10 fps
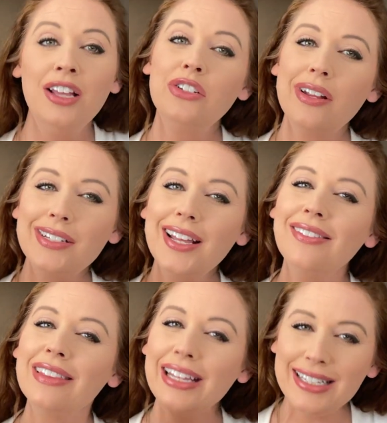So I was like,
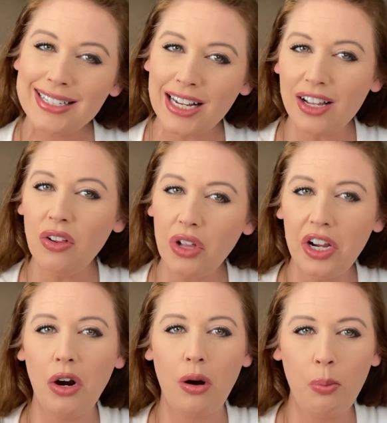let's take a
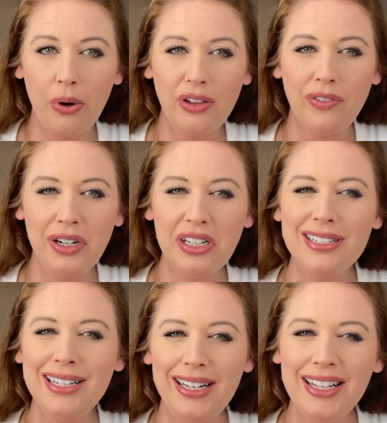look at her boyfriend
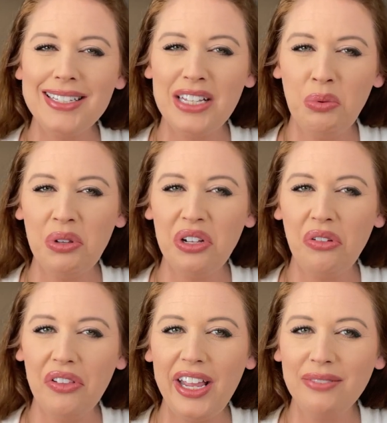because he does seem a
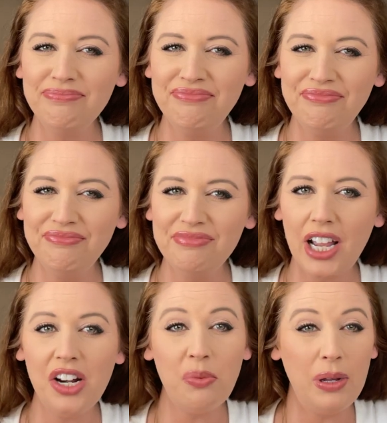little like, mm,
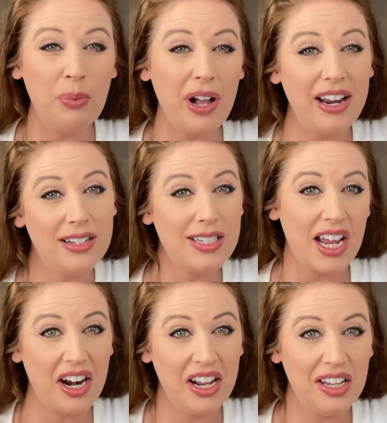I know people kind of
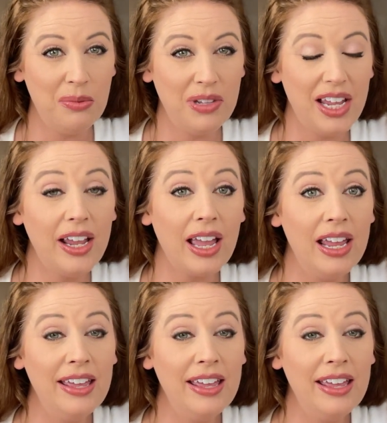side-eye him like,